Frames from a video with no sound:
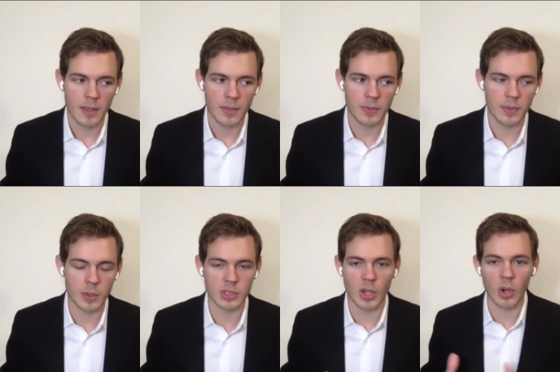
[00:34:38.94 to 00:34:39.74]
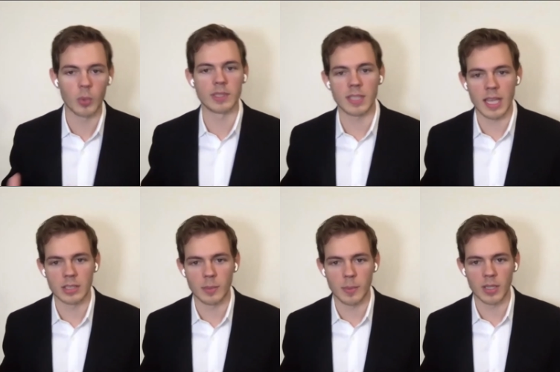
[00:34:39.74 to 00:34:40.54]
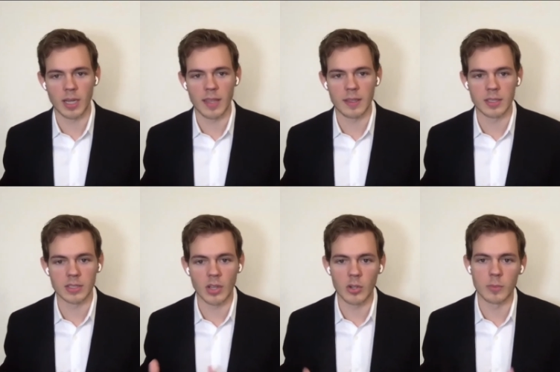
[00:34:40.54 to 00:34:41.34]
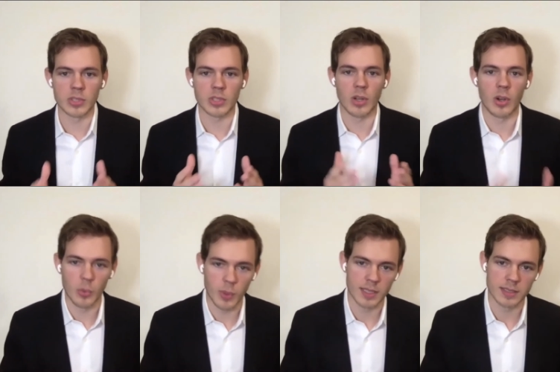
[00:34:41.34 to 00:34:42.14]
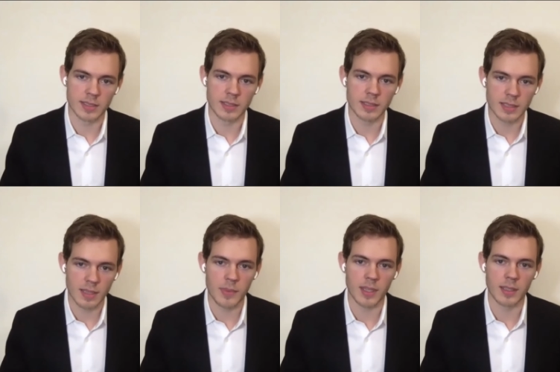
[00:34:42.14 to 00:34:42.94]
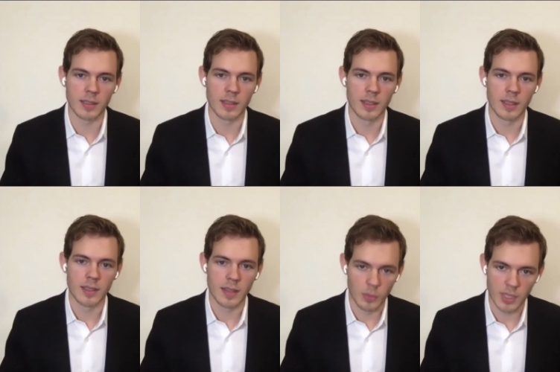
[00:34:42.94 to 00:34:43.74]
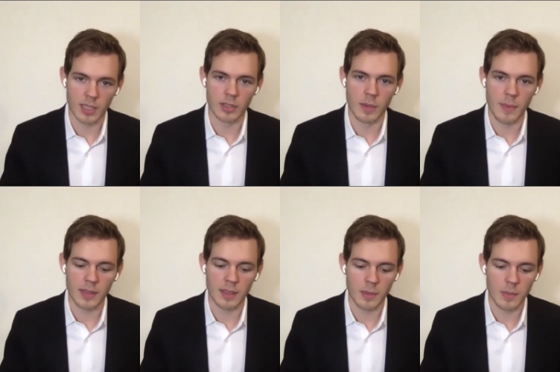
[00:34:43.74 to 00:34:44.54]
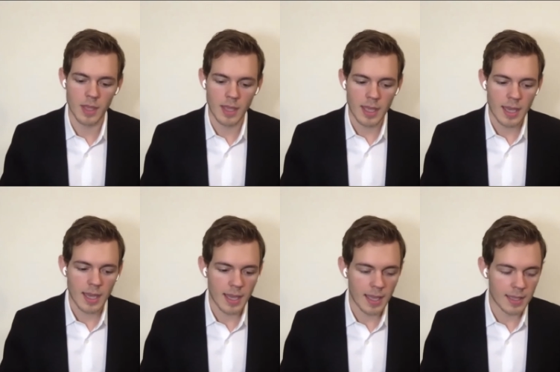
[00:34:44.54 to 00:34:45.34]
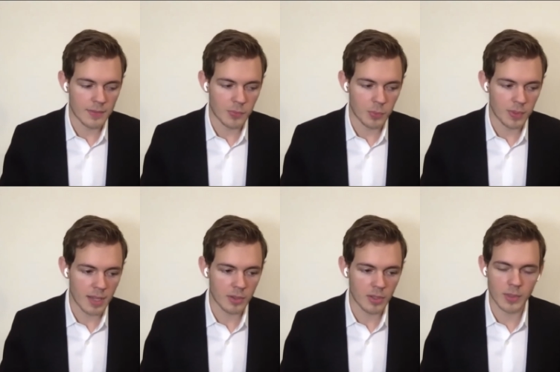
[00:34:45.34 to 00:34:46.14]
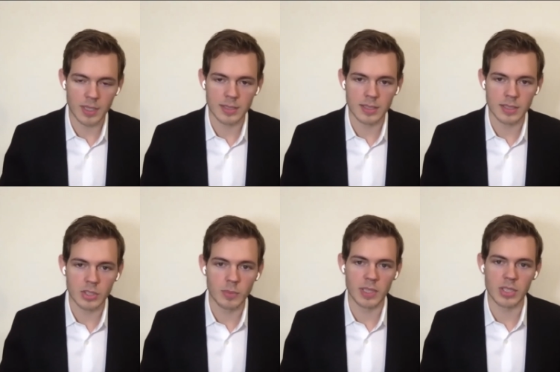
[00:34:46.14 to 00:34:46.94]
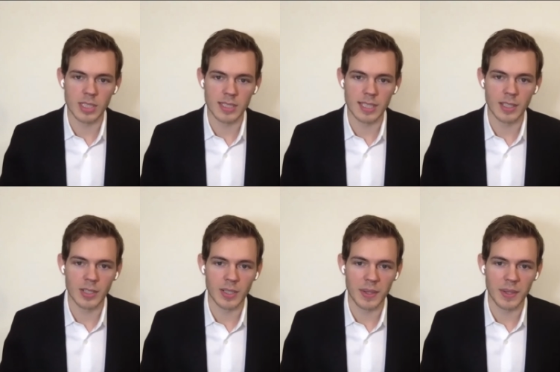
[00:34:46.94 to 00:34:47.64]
There is always a counterpart, and there is almost always something that we can learn about them. Without going into too much detail,